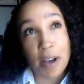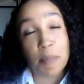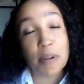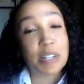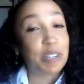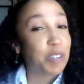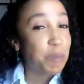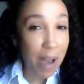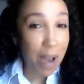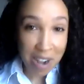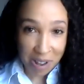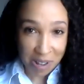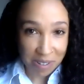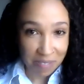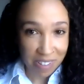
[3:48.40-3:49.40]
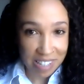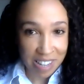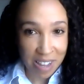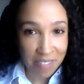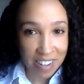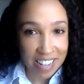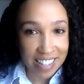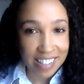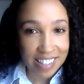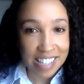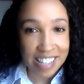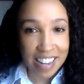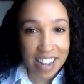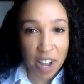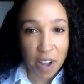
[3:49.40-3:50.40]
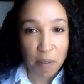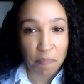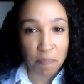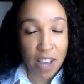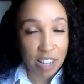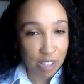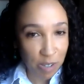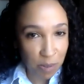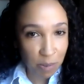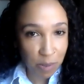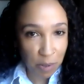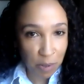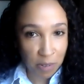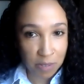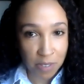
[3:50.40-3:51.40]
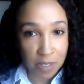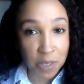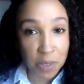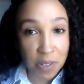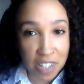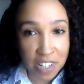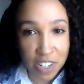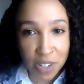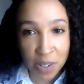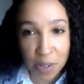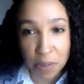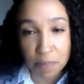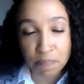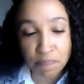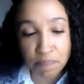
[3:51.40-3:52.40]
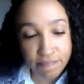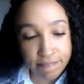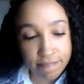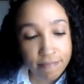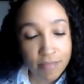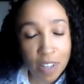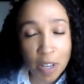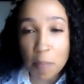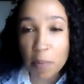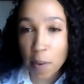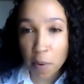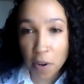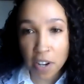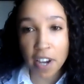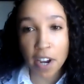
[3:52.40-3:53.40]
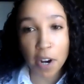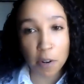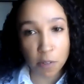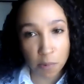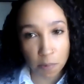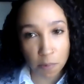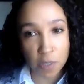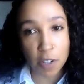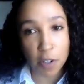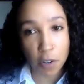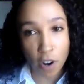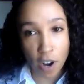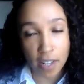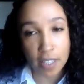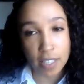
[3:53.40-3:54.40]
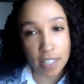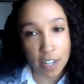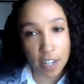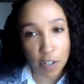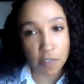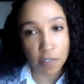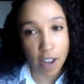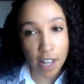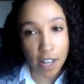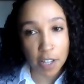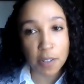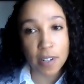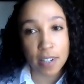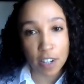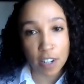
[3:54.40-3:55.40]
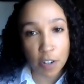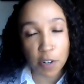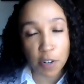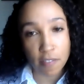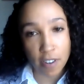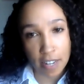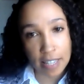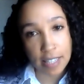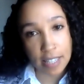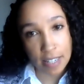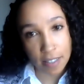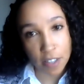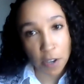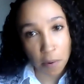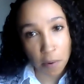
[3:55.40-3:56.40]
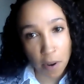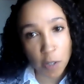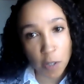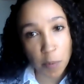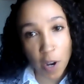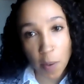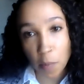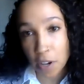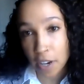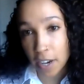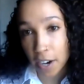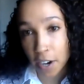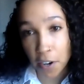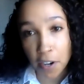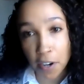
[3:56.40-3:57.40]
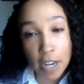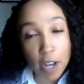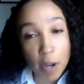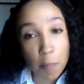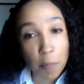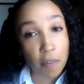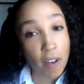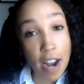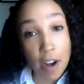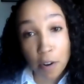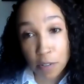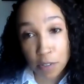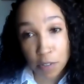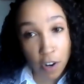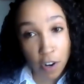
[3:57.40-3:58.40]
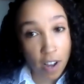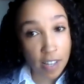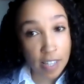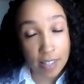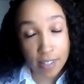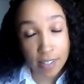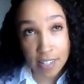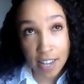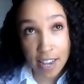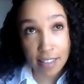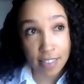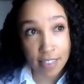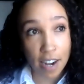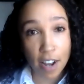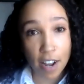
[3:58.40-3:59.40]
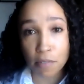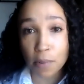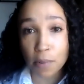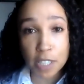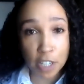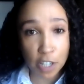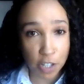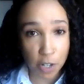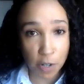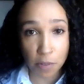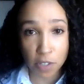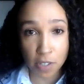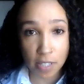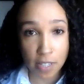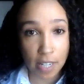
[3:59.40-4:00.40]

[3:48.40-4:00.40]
But despite all of this evidence, as you sort of alluded to, primary care is really chronically undervalued and underinvested in the US. Primary care providers across the state that have really shown just